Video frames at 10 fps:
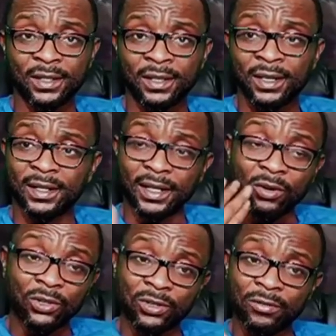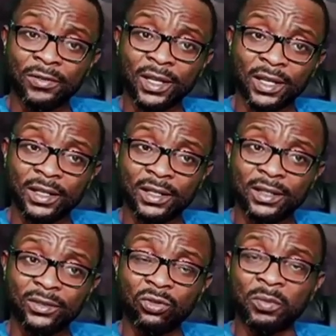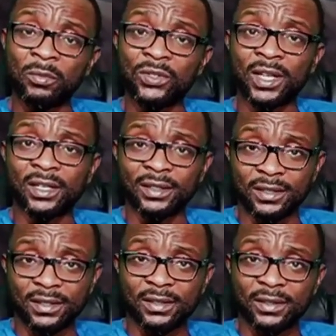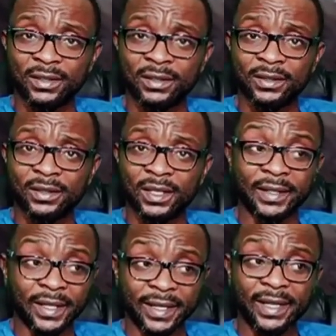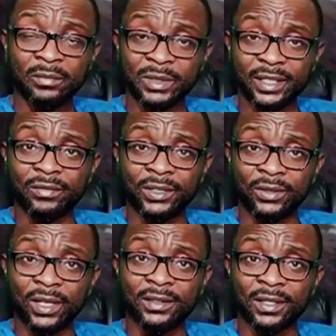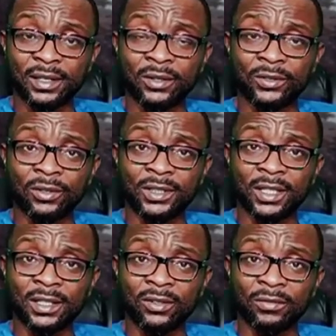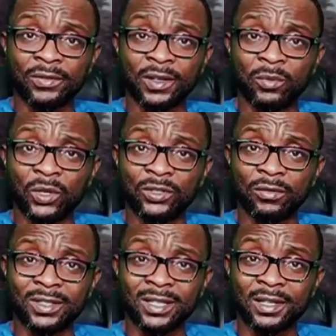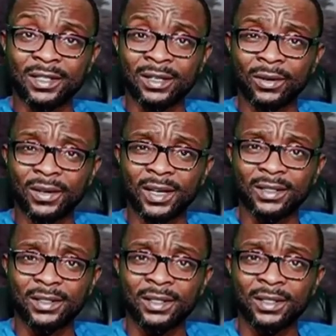And they cut off 2 people's heads. And they claim in that video that they cut off the ears of police officers and all that.